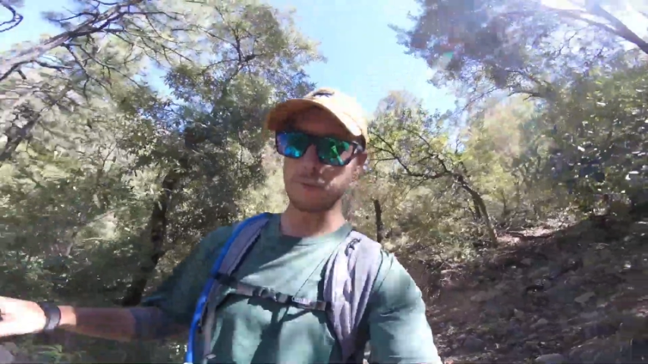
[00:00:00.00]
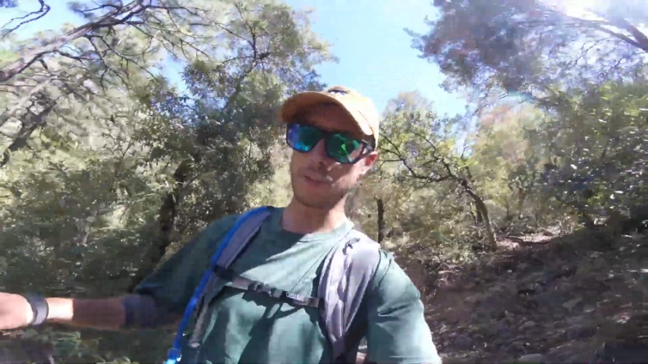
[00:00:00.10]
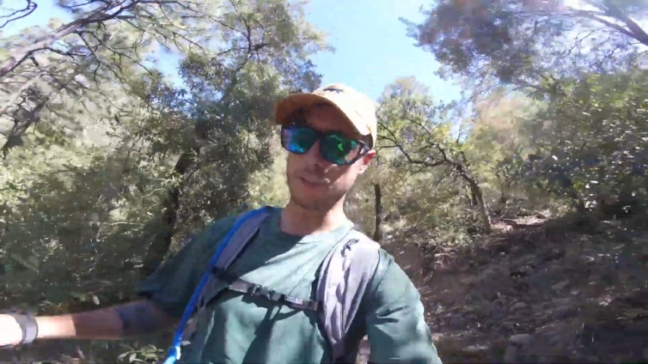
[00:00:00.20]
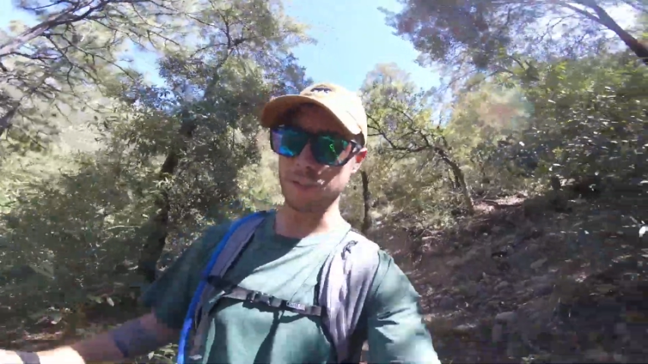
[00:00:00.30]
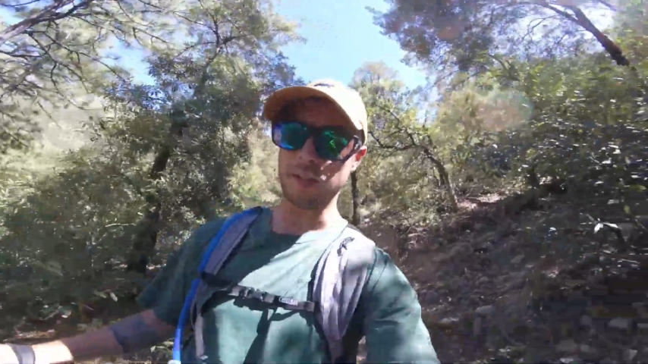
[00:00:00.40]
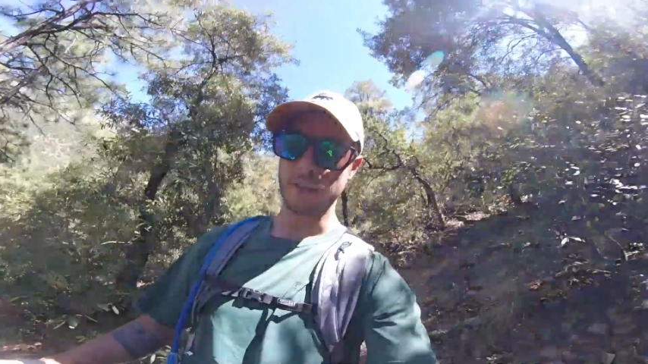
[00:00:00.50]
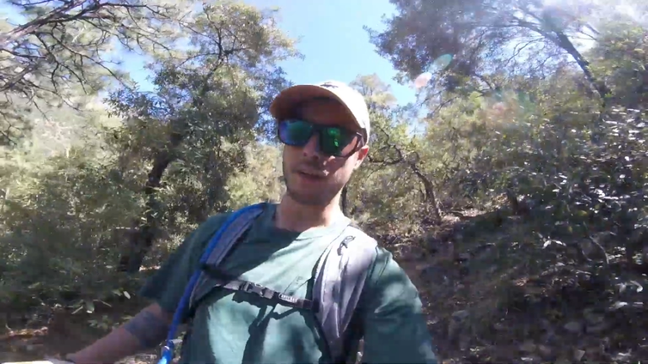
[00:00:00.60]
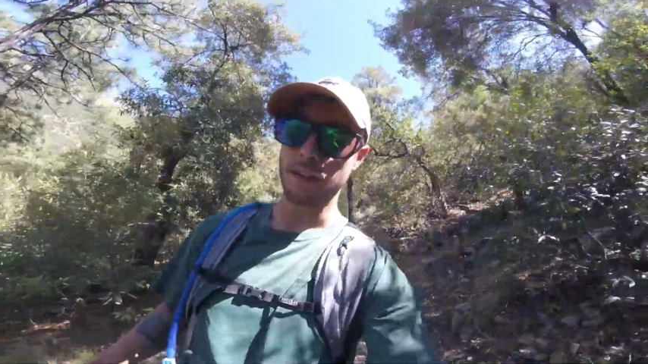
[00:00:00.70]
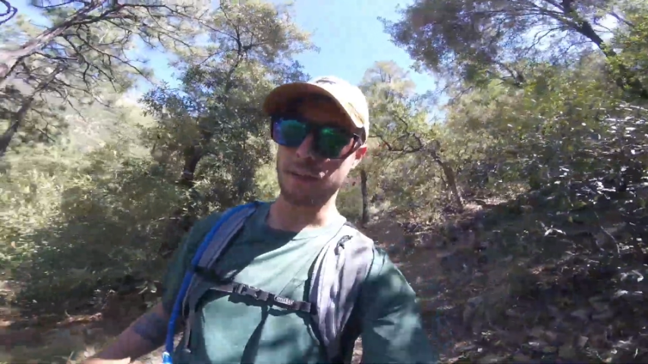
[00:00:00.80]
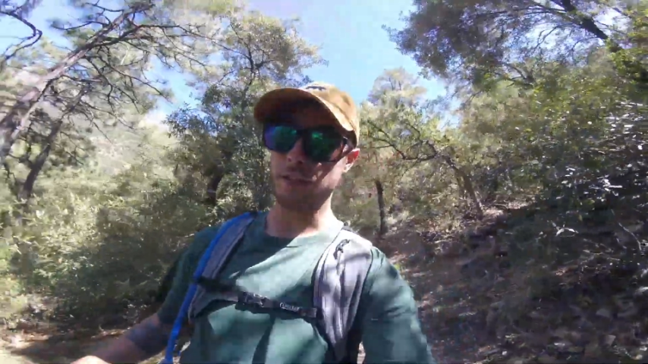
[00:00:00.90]
and
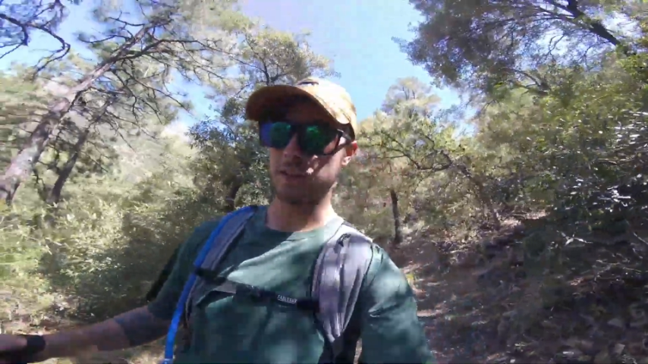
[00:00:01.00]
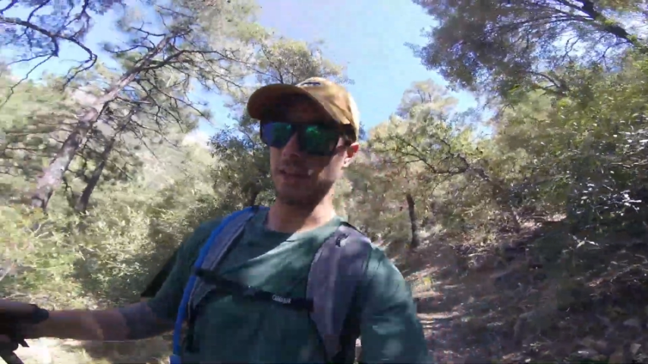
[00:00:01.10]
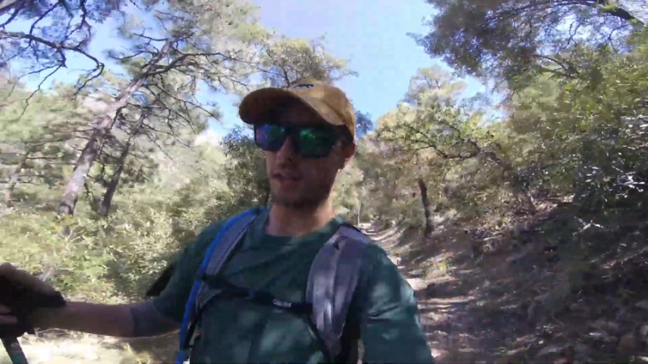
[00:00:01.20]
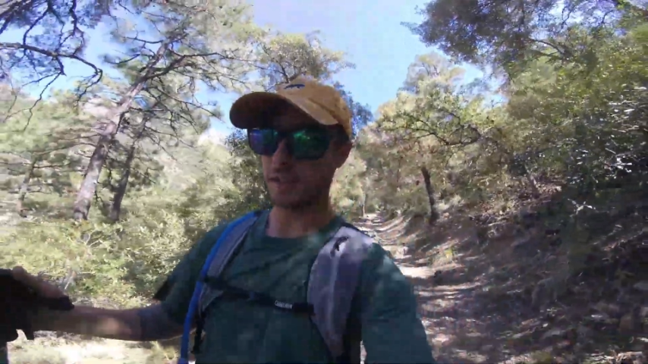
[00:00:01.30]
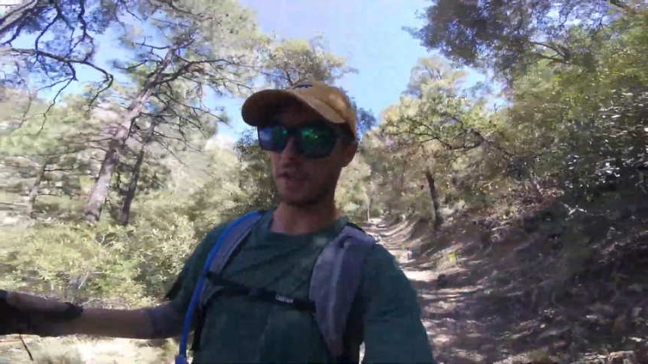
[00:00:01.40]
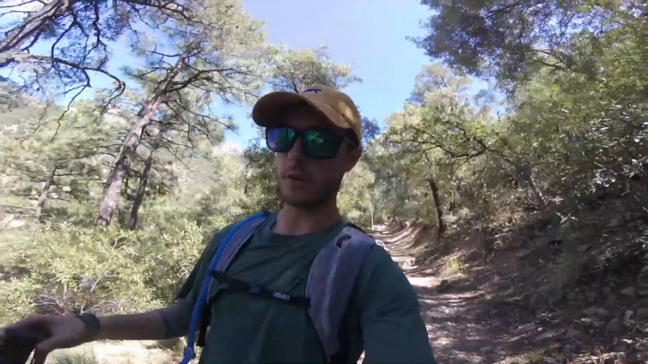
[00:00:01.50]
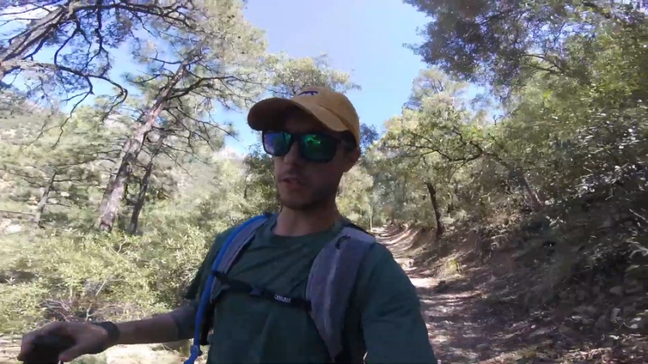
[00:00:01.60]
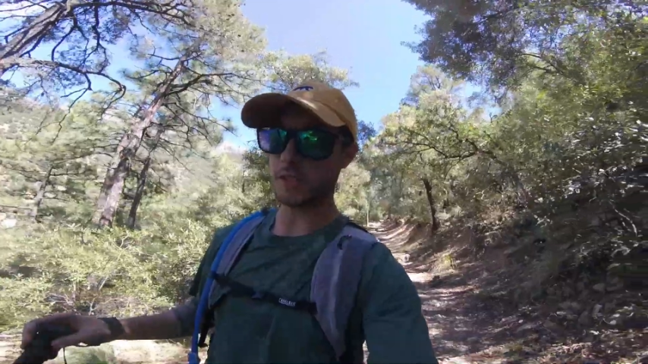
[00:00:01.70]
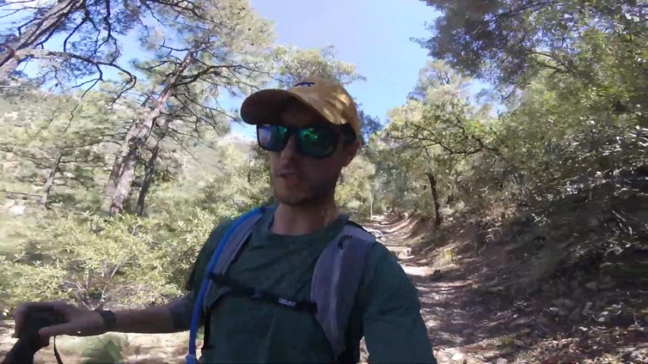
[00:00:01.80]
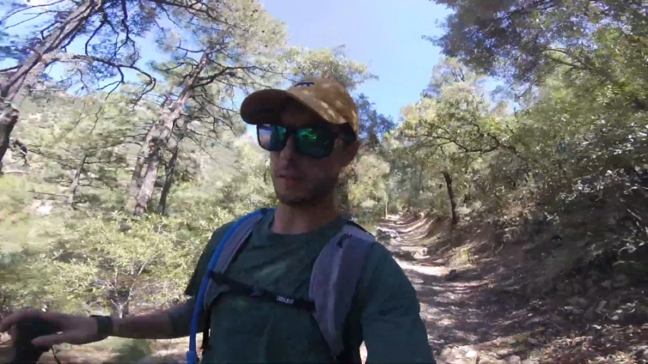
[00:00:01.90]
then go
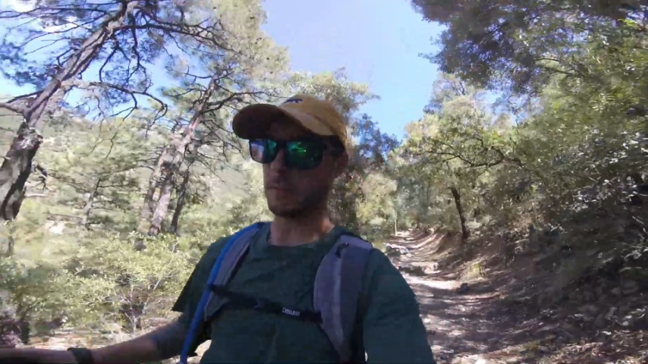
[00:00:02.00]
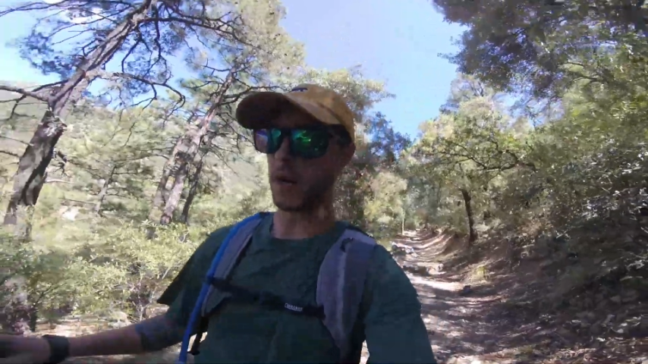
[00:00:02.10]
get some